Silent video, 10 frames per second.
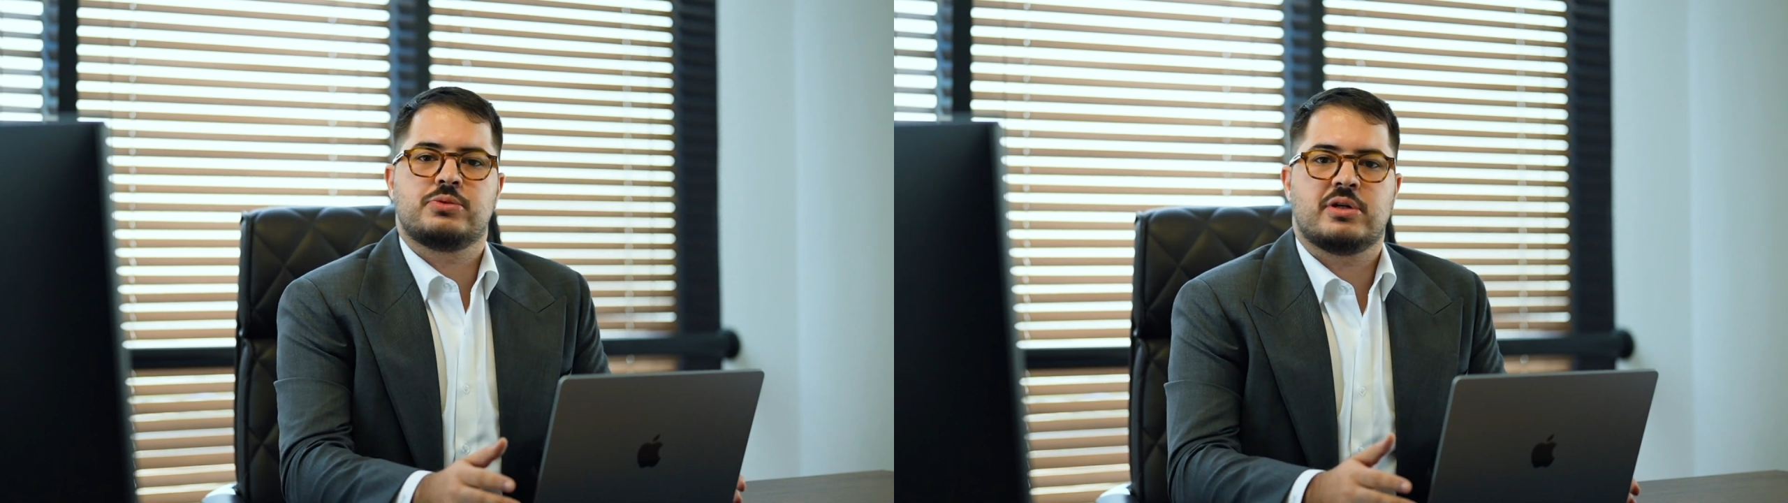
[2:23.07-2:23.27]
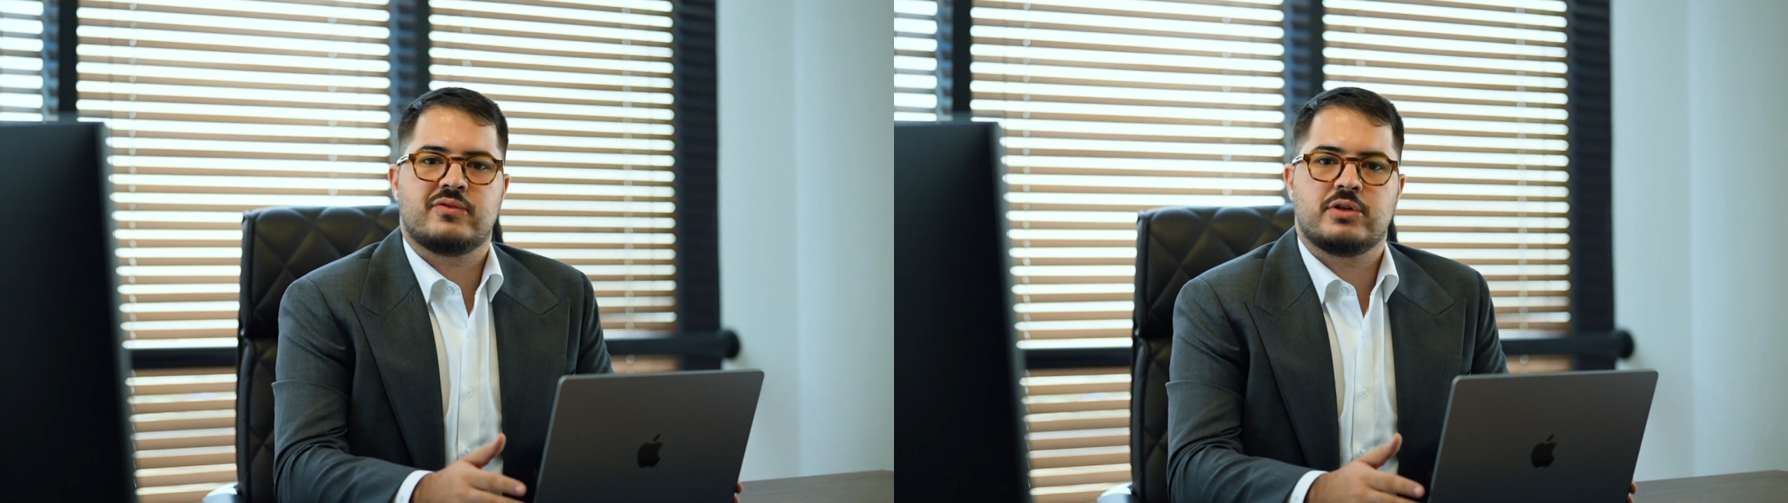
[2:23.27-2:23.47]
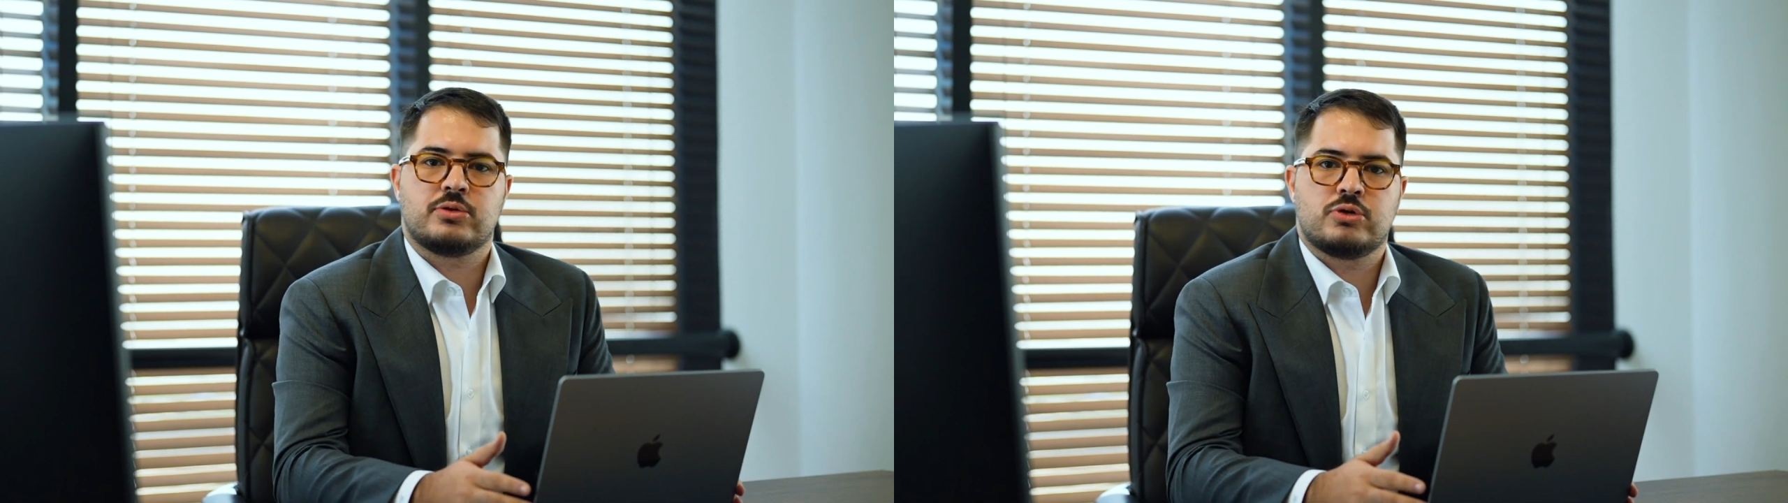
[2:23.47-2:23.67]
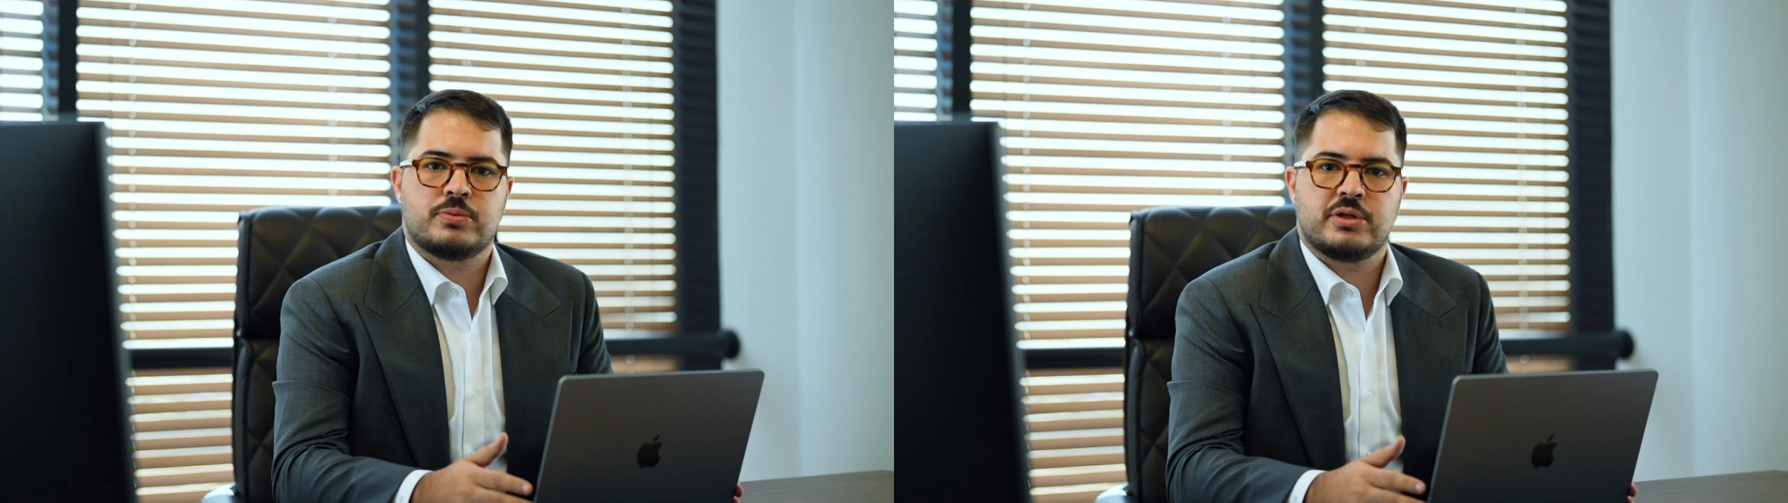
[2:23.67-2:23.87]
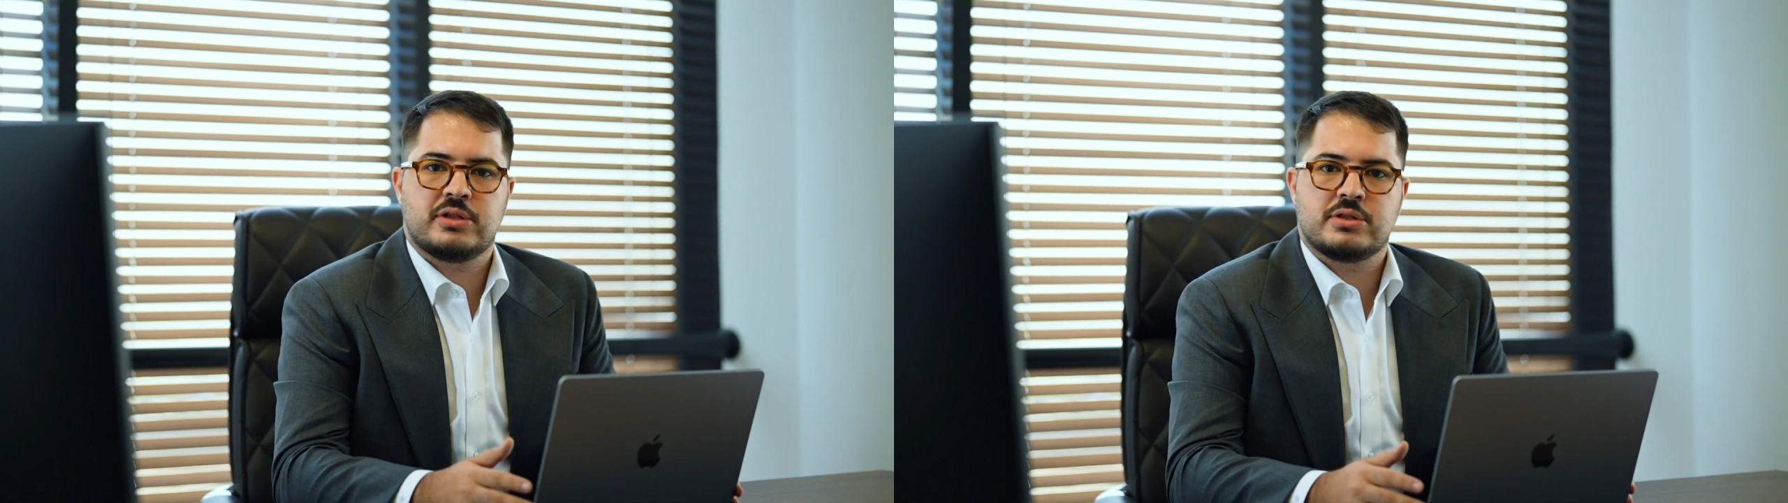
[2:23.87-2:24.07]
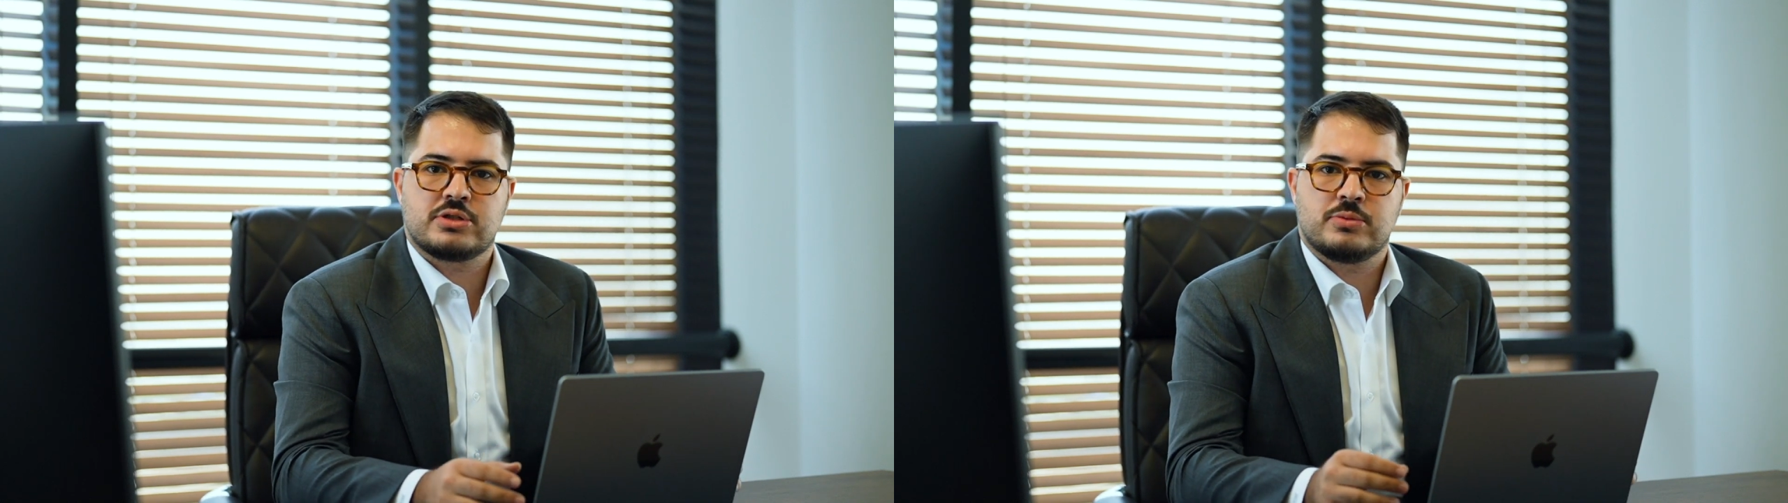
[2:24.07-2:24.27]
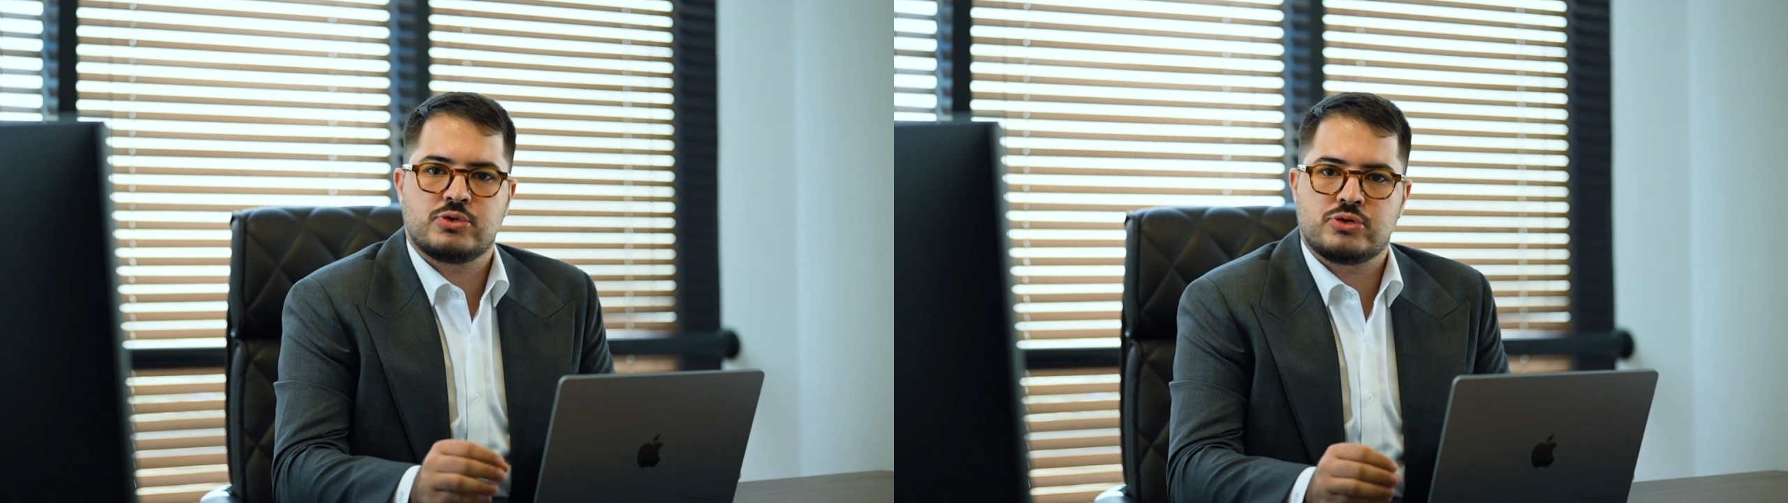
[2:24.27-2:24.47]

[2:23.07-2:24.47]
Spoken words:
we have incorporated some